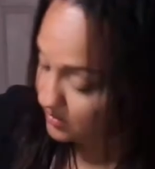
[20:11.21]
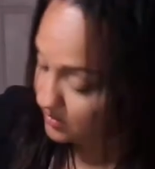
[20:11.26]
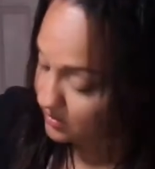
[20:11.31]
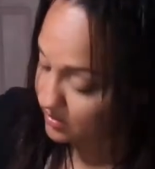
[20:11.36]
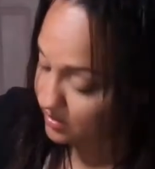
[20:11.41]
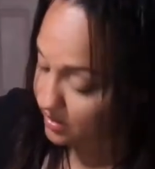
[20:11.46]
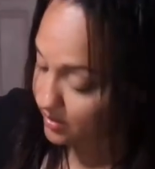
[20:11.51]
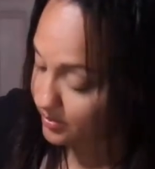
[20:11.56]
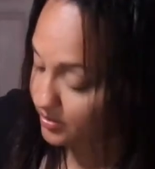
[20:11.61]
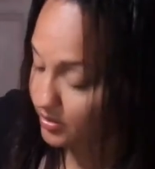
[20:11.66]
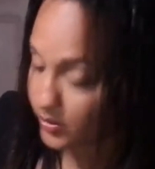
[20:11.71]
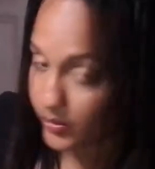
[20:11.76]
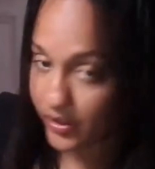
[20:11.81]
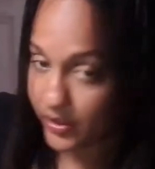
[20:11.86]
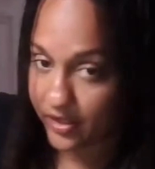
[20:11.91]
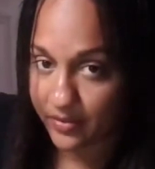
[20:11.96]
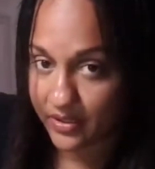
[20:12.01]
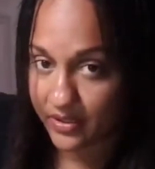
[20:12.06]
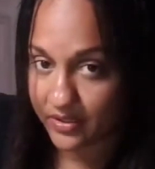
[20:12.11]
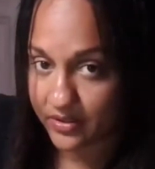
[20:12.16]
Double Queen
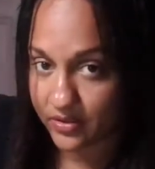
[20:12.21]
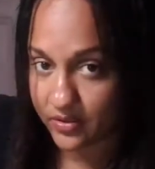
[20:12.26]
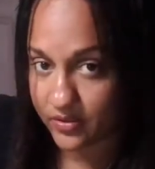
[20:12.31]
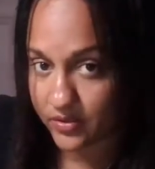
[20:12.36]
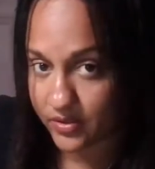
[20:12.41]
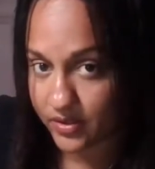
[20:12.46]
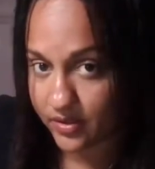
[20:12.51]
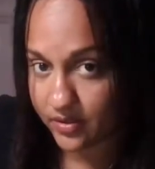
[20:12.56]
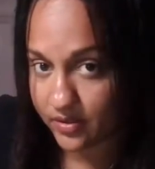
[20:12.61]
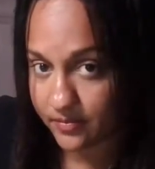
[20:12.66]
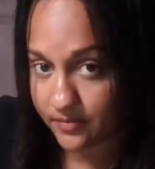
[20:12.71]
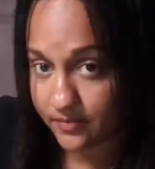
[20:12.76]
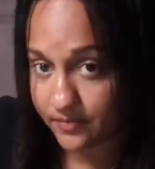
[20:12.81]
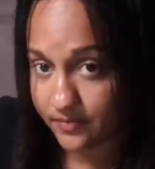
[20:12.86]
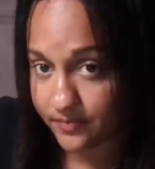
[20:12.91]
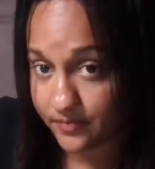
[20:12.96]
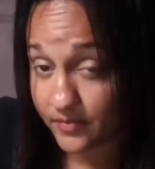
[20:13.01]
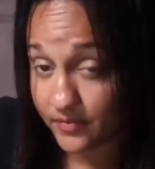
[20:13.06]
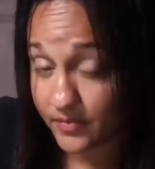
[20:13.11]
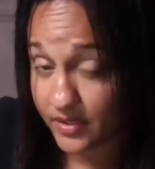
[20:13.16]
of Pentacles here.
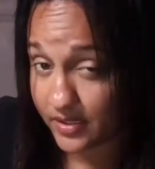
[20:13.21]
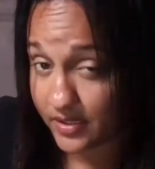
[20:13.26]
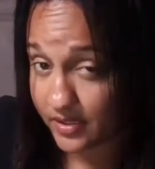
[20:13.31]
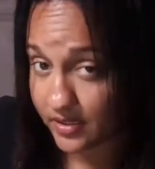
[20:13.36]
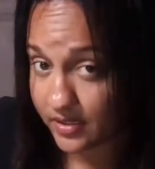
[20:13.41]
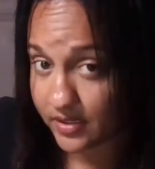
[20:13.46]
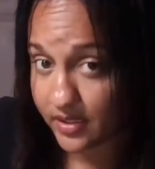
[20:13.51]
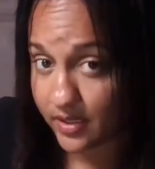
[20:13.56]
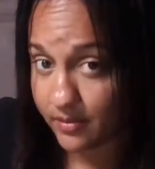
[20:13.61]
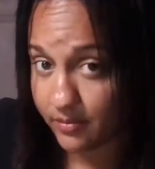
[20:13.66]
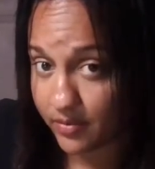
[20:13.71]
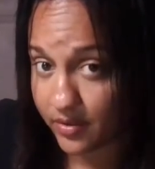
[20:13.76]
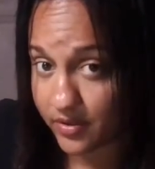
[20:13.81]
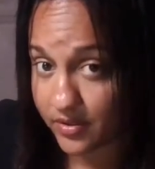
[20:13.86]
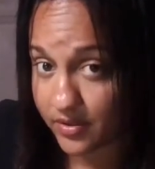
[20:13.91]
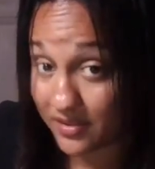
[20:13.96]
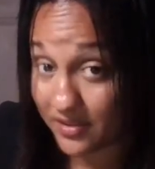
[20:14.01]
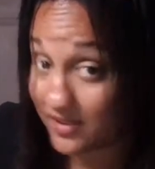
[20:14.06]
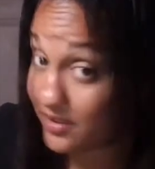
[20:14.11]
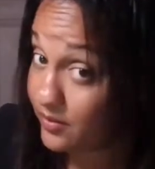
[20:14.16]
This is the same
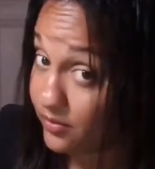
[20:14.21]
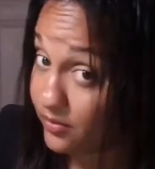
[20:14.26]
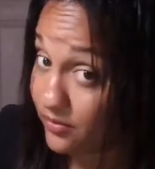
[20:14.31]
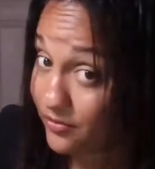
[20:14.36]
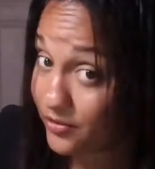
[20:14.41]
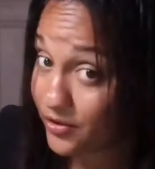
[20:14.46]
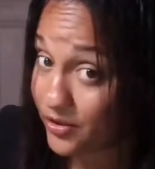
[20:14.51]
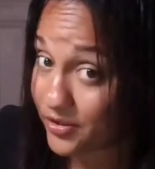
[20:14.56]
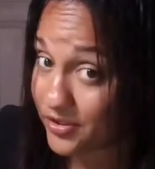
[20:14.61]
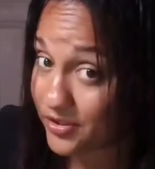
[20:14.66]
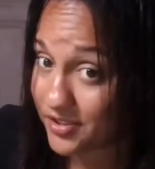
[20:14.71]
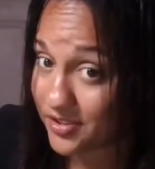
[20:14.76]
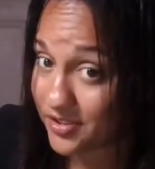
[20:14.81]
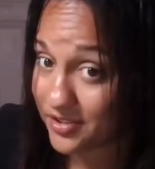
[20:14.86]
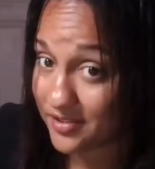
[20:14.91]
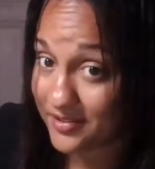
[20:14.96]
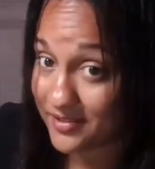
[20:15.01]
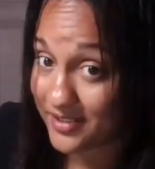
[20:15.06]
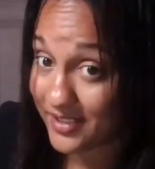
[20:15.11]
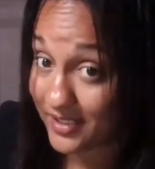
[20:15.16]
person in
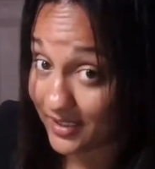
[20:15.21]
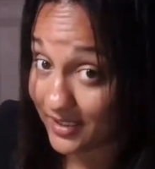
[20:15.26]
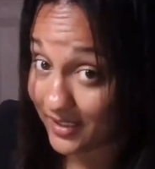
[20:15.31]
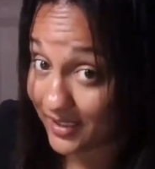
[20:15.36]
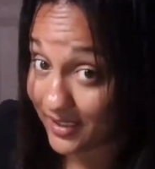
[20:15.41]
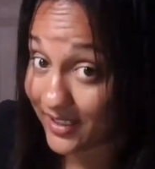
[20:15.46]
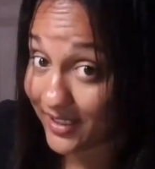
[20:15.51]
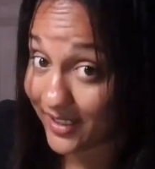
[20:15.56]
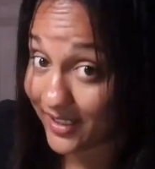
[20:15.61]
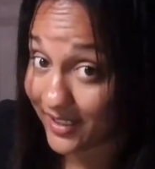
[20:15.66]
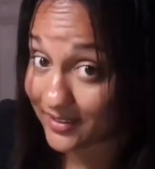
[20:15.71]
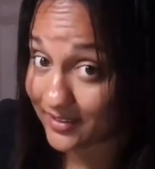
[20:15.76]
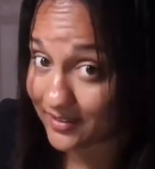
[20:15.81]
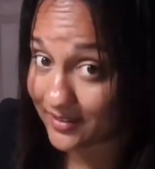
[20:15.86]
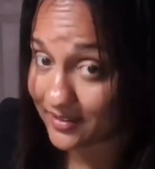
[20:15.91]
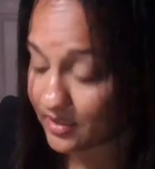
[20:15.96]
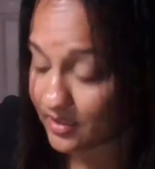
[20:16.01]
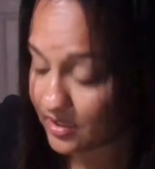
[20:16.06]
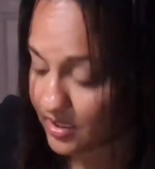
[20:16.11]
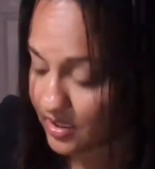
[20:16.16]
reverse again.
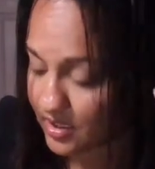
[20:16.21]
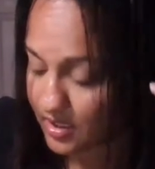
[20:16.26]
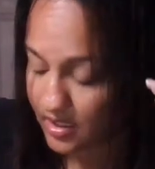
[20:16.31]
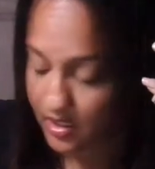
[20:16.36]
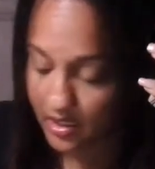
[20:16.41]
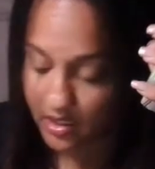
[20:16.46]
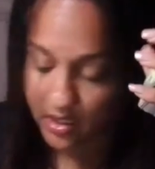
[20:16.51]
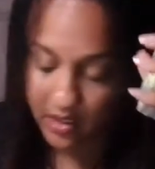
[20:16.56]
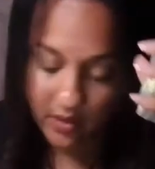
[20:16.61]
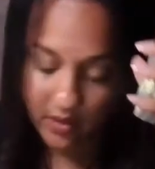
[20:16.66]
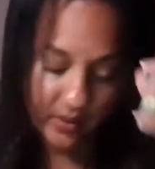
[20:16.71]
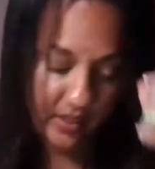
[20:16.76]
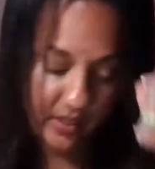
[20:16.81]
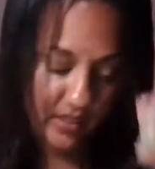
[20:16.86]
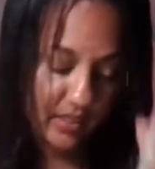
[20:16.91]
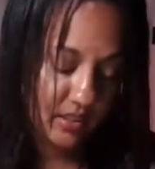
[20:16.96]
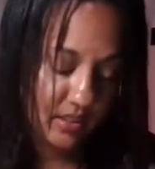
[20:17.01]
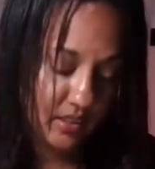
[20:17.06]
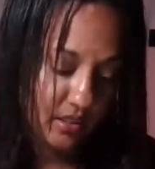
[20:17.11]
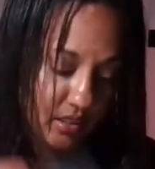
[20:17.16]
Okay?
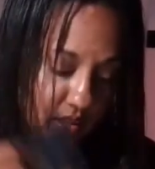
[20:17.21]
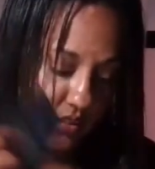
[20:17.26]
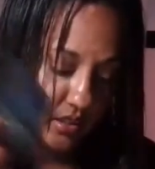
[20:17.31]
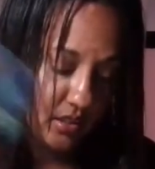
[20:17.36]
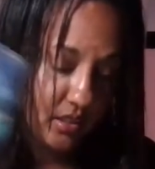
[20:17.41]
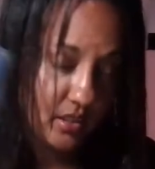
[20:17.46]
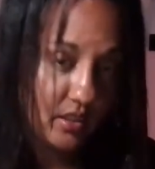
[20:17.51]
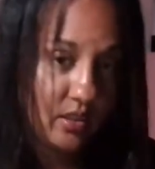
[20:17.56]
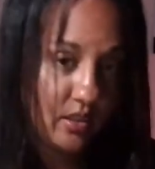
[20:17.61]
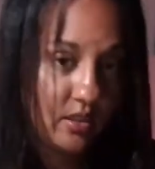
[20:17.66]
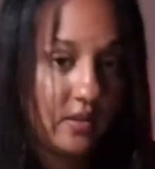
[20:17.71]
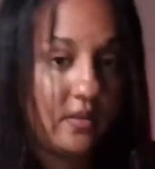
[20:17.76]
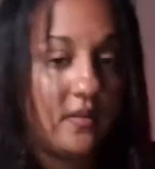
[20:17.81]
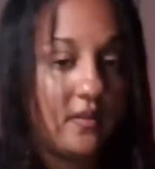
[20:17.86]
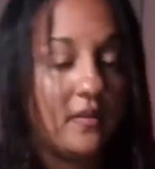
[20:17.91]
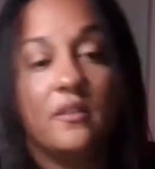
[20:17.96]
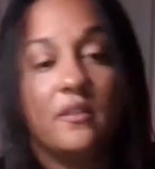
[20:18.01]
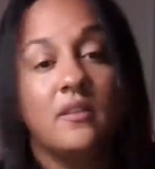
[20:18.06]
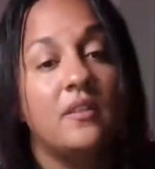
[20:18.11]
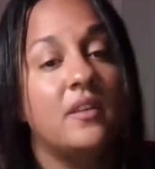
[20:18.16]

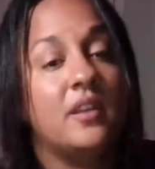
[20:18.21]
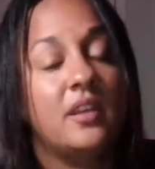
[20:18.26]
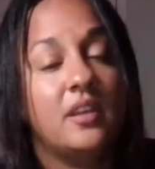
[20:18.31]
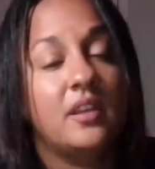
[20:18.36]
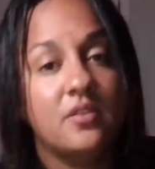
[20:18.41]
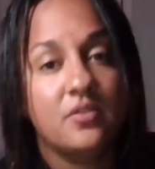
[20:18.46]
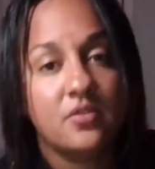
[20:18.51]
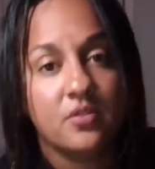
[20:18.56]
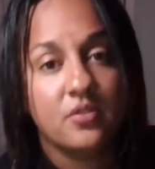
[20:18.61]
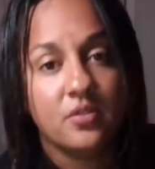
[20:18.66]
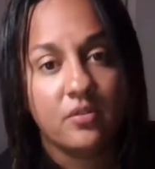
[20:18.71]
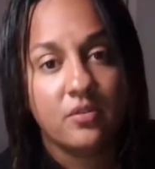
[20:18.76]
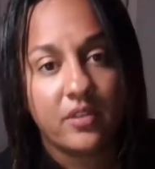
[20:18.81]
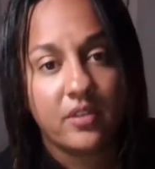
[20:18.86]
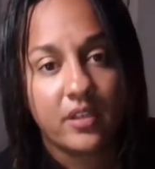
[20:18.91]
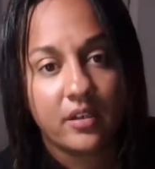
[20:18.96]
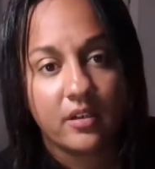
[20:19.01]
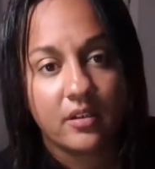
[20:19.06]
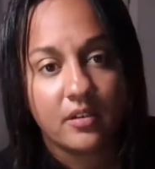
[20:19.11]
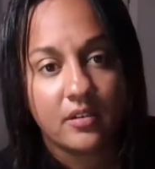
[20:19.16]
The hidden truth
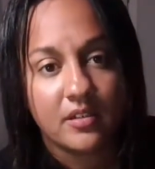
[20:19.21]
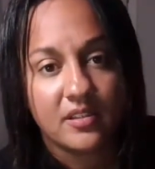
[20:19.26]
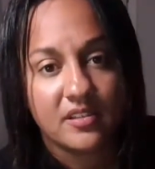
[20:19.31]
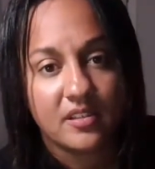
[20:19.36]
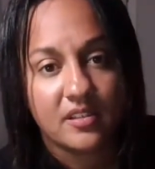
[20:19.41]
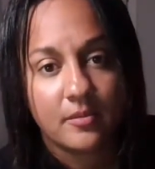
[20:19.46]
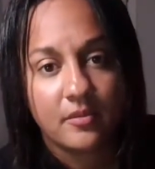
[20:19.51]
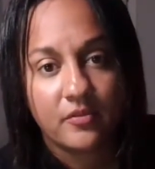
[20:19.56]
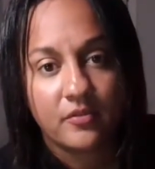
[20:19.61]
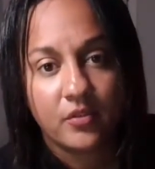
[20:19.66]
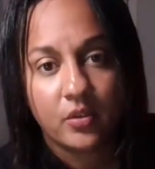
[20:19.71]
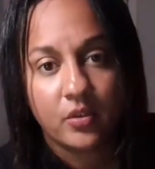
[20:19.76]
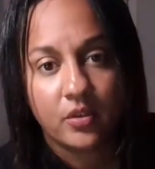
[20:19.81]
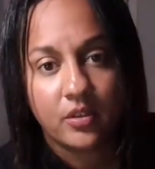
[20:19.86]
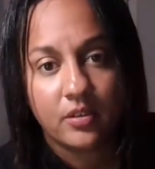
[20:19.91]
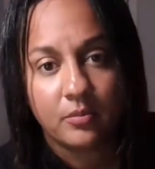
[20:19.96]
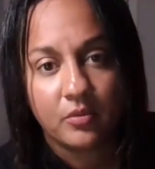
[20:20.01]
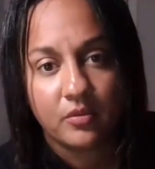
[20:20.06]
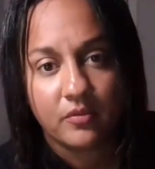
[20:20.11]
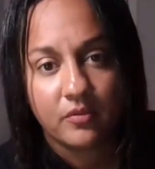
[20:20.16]
here is some of you
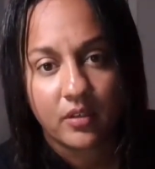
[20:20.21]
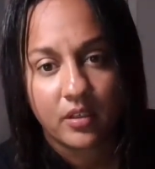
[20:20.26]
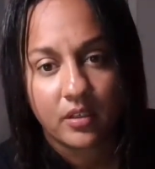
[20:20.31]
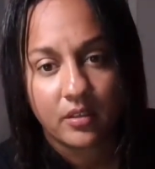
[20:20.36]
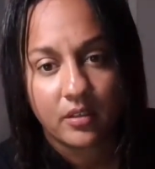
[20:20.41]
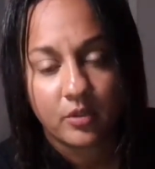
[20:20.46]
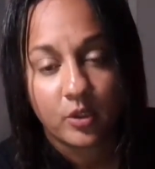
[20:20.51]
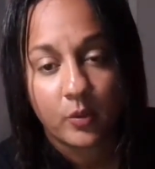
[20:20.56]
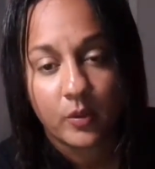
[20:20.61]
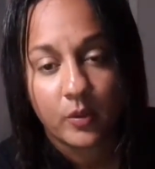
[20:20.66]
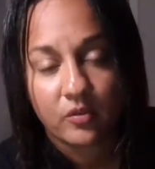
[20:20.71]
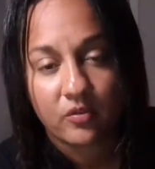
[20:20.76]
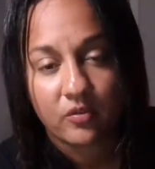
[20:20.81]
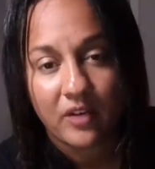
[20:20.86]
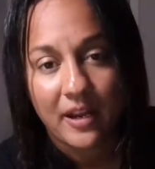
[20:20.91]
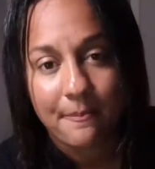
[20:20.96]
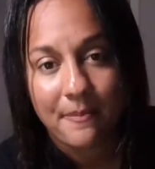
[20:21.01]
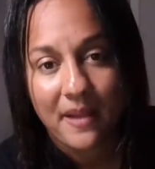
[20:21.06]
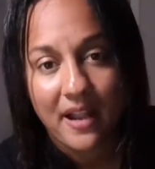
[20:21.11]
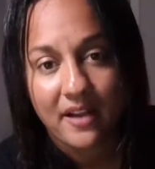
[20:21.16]
couldn't move on. You went
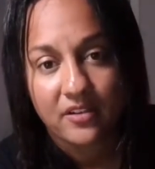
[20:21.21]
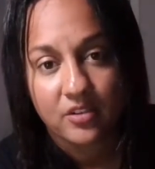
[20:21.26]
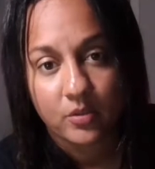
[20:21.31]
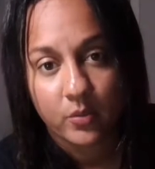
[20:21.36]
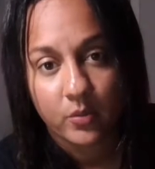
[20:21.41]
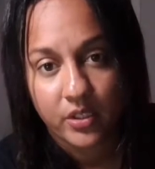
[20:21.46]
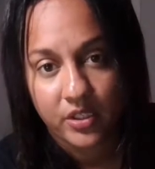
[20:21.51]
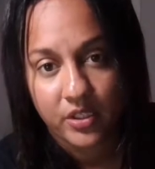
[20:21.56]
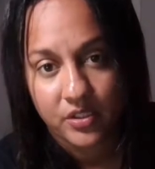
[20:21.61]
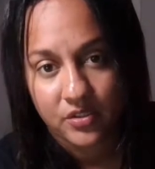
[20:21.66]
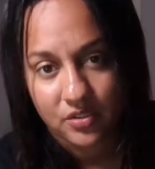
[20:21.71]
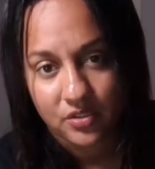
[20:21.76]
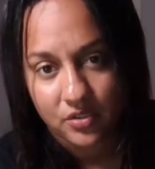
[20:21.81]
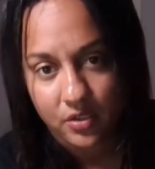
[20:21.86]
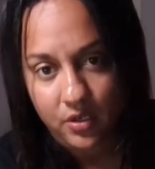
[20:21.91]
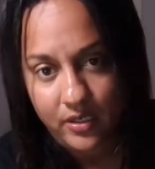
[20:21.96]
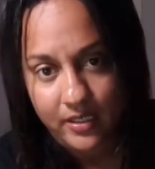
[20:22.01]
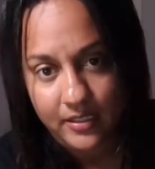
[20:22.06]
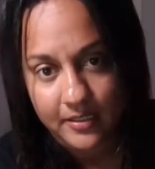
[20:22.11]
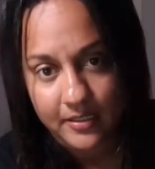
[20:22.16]
right back to where you
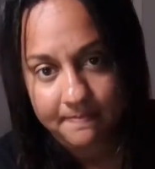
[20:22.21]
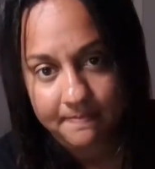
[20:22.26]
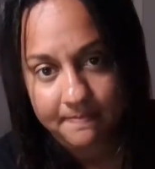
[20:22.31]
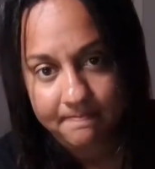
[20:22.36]
started.